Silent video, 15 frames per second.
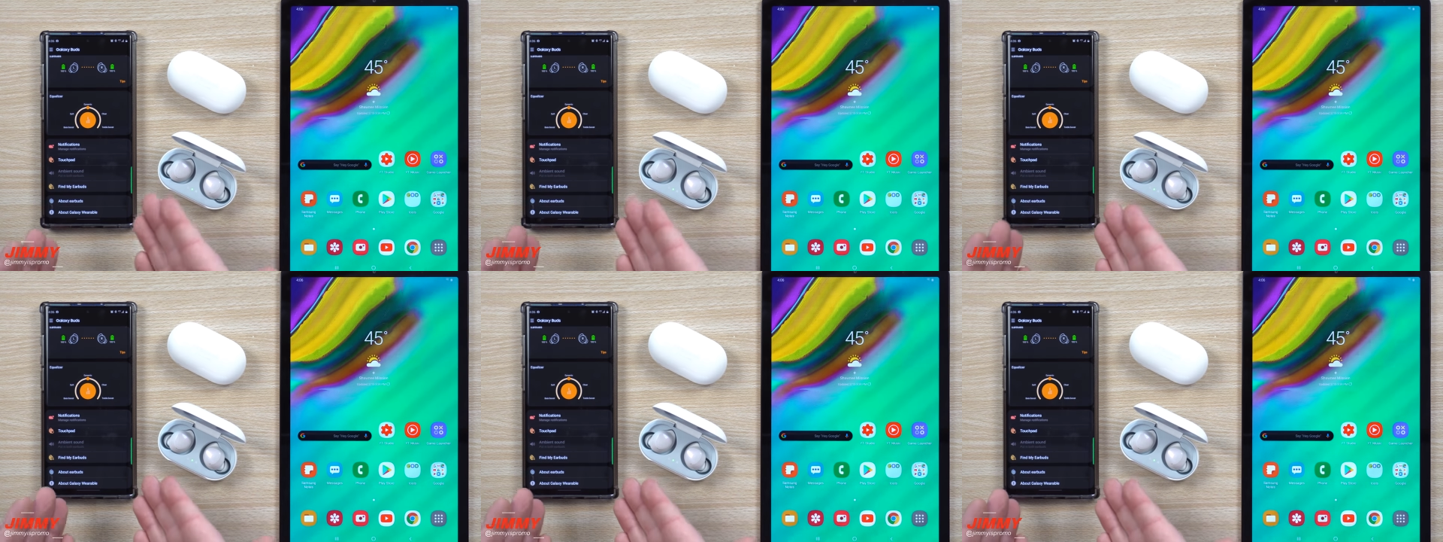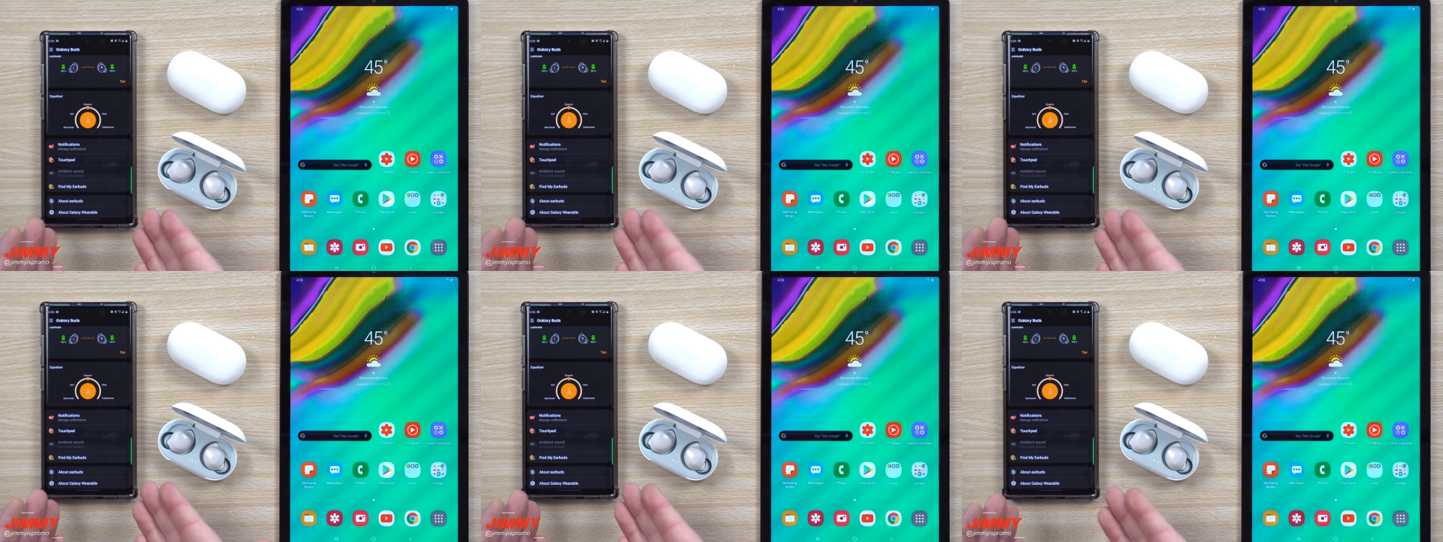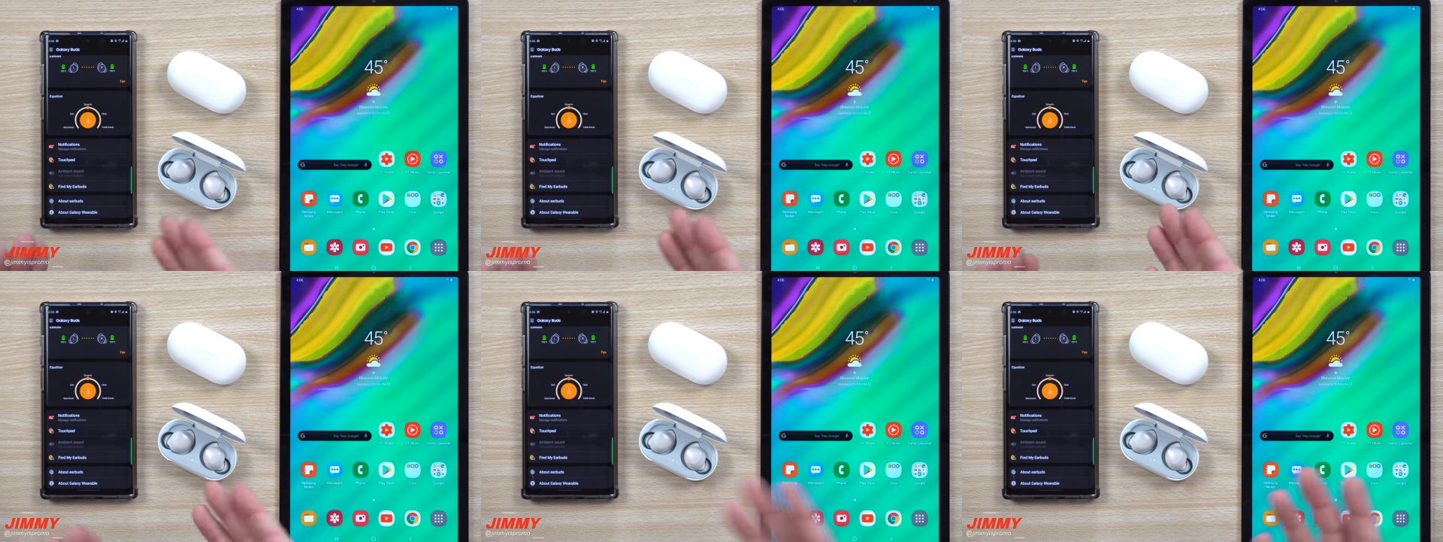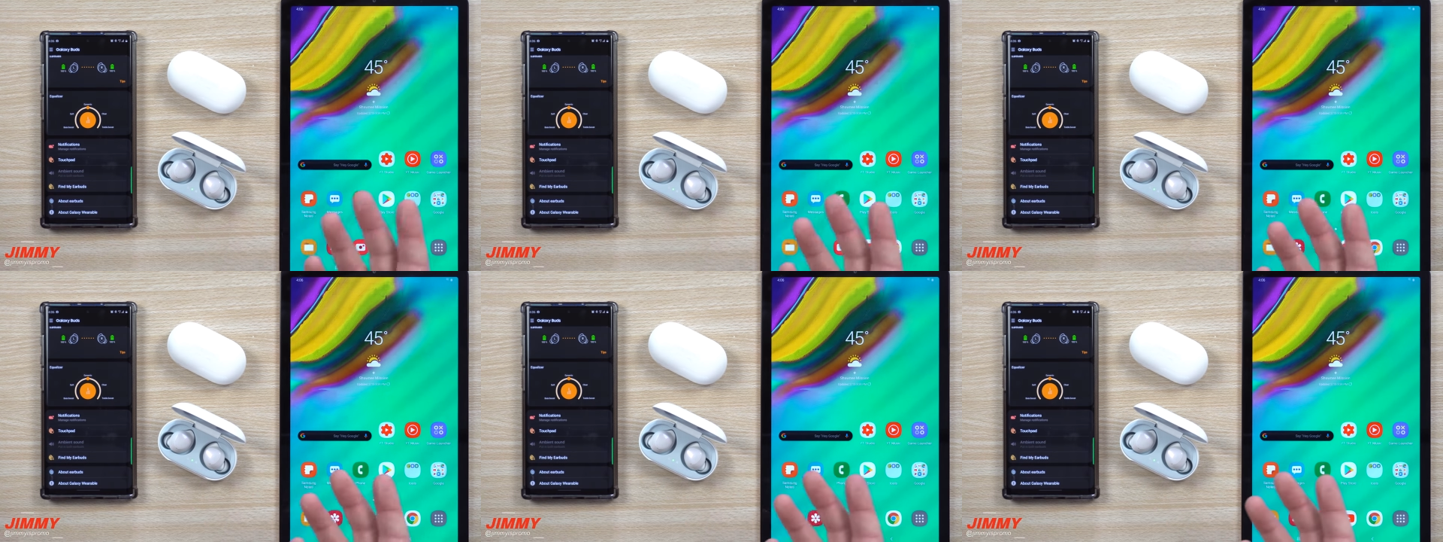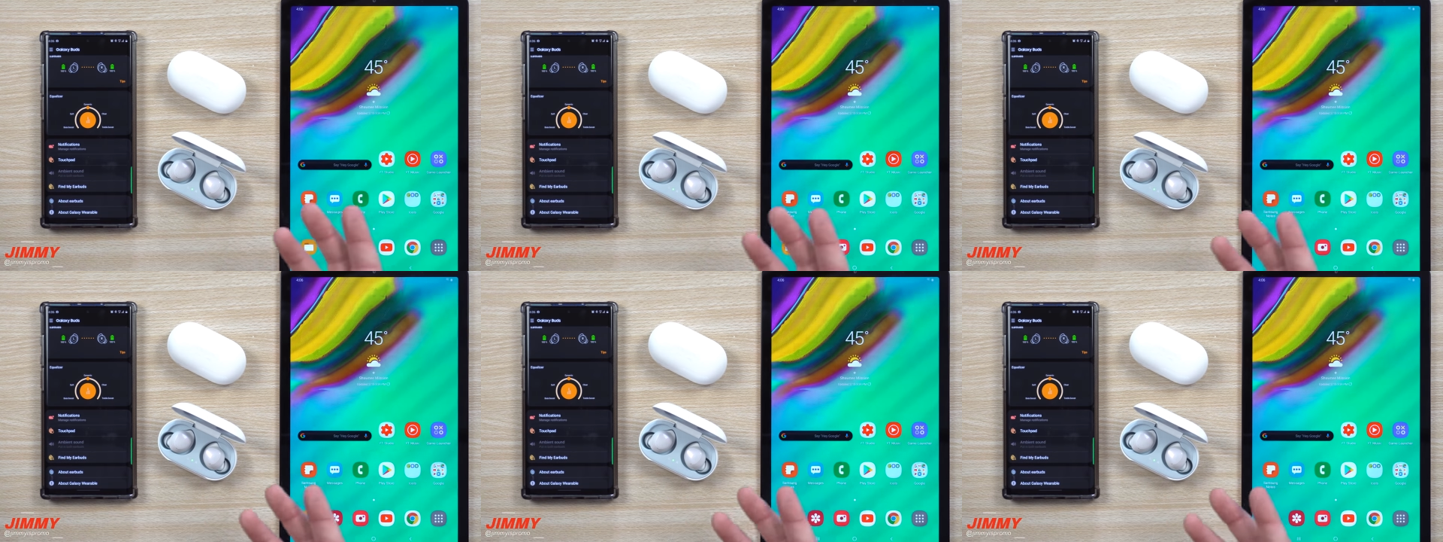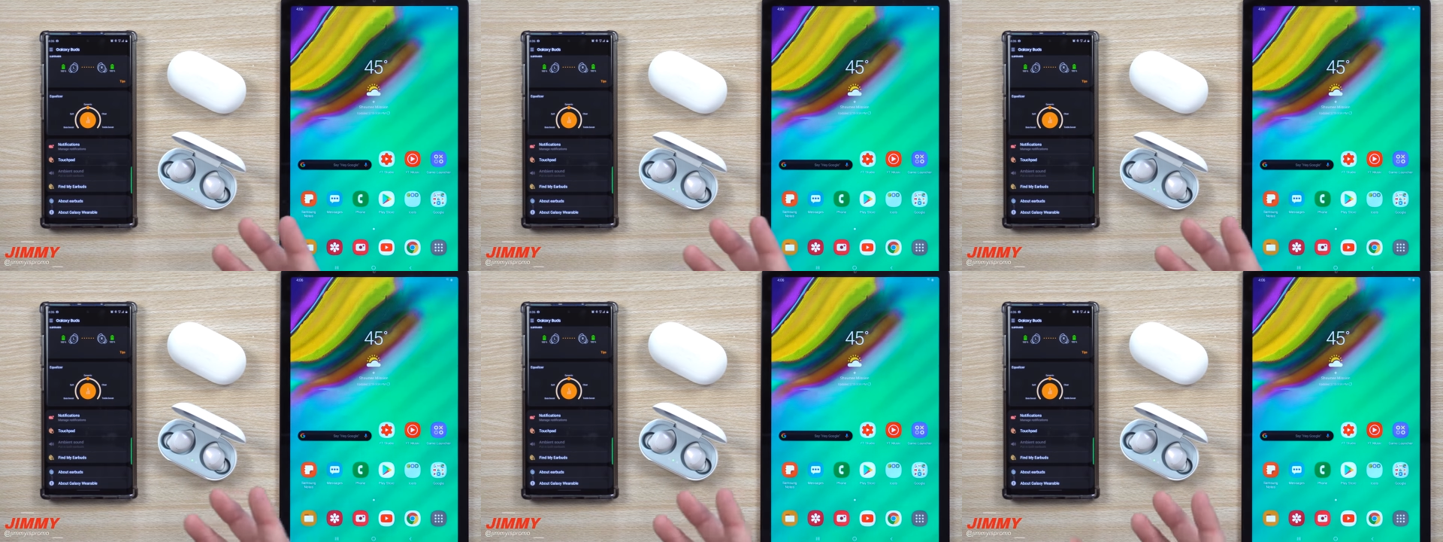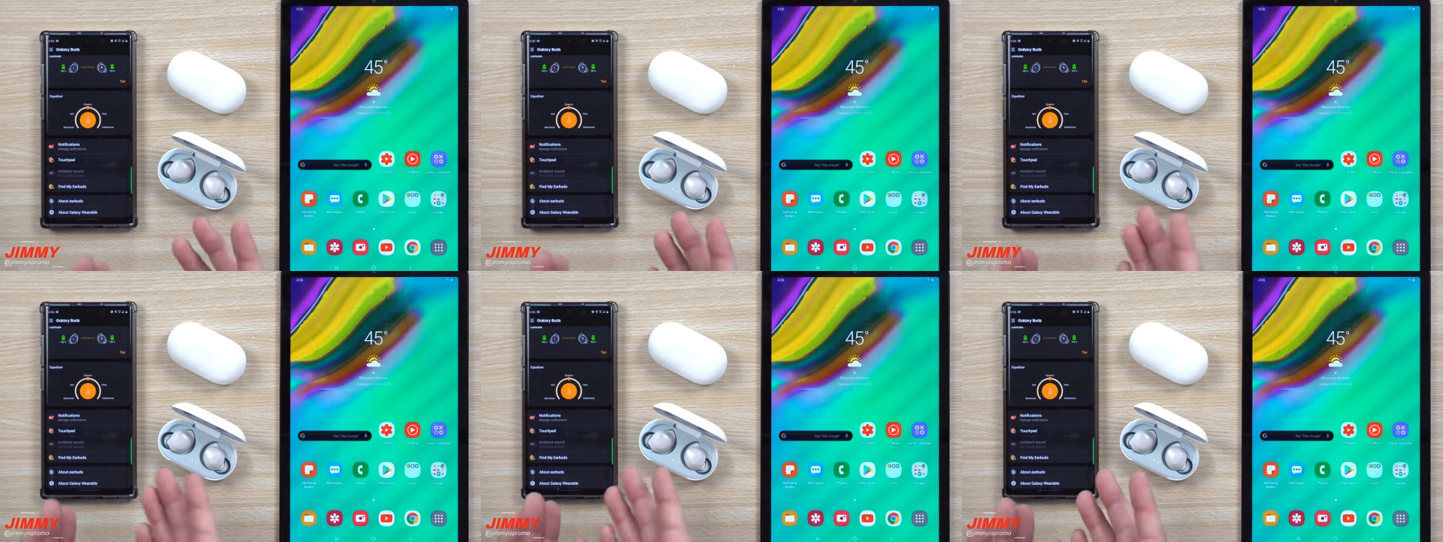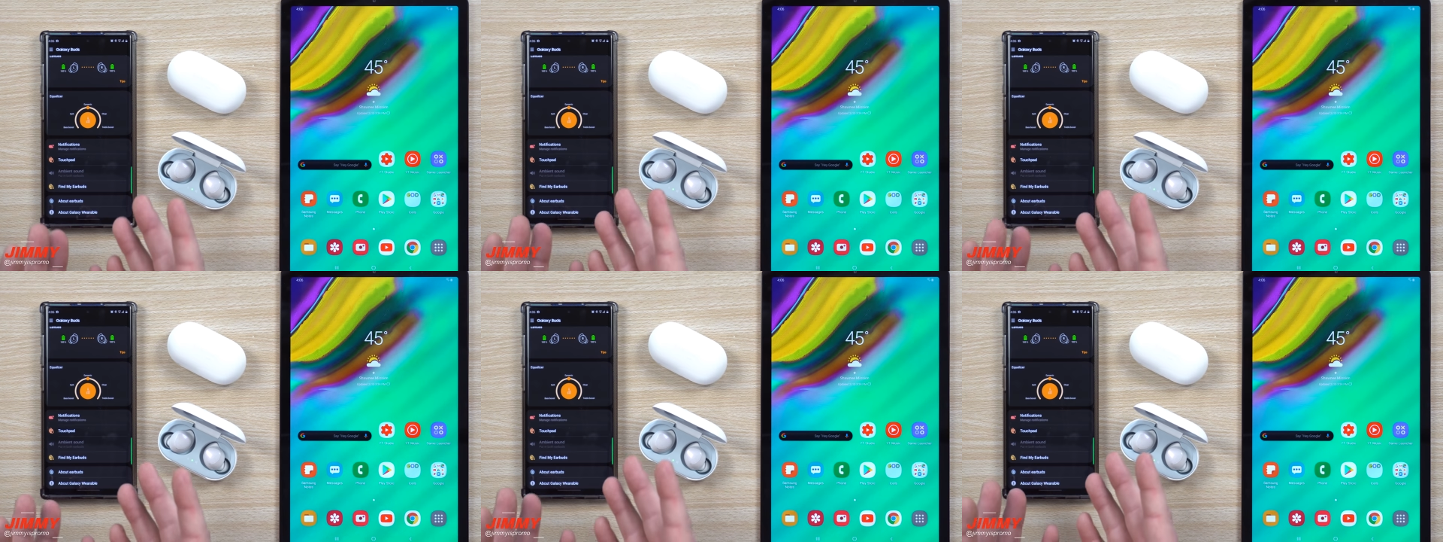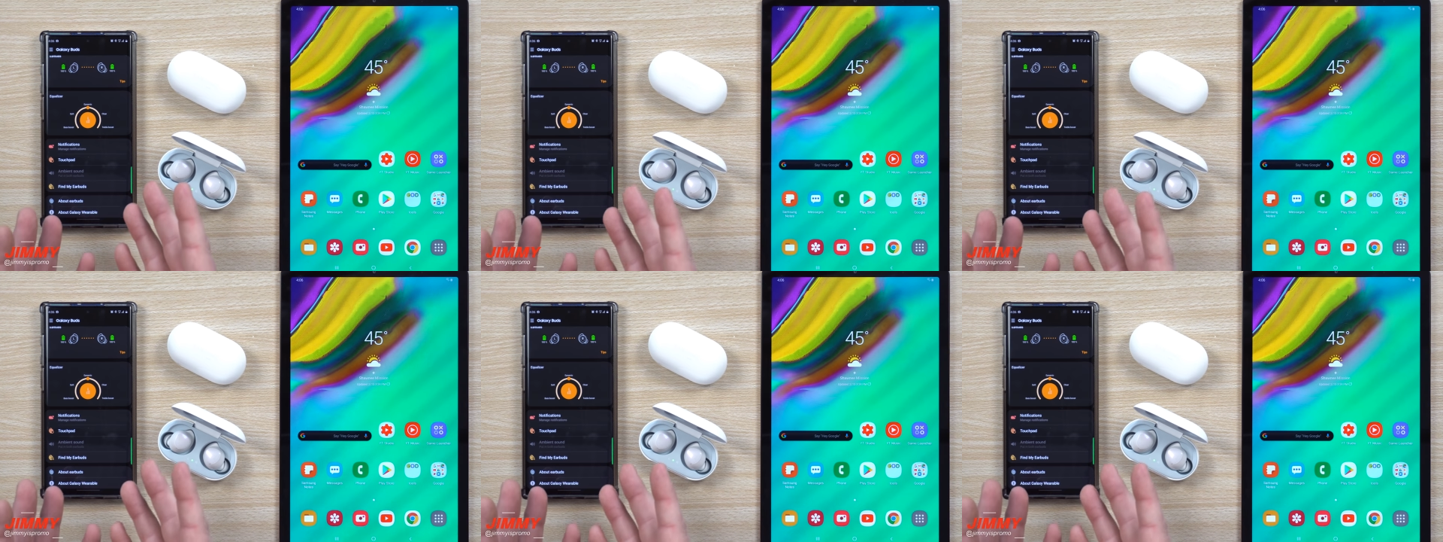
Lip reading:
(no speaker visible)